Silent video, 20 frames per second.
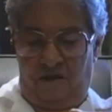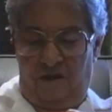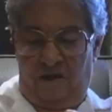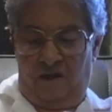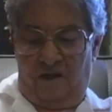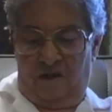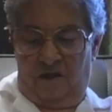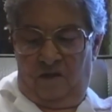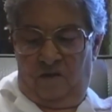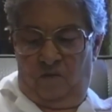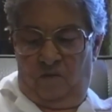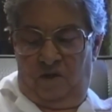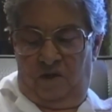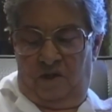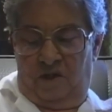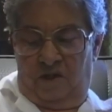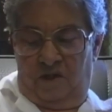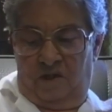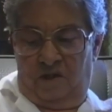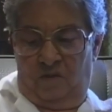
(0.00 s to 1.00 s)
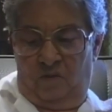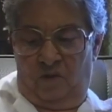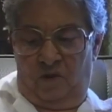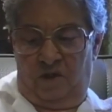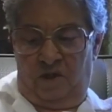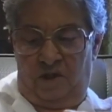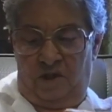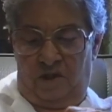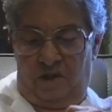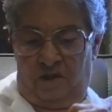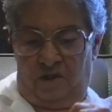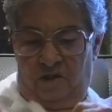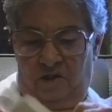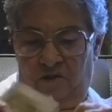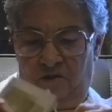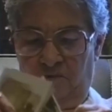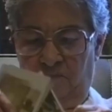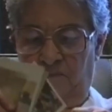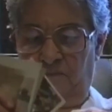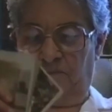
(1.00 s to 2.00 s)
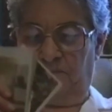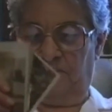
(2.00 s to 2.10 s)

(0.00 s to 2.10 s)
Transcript: Uh -huh. We sit here.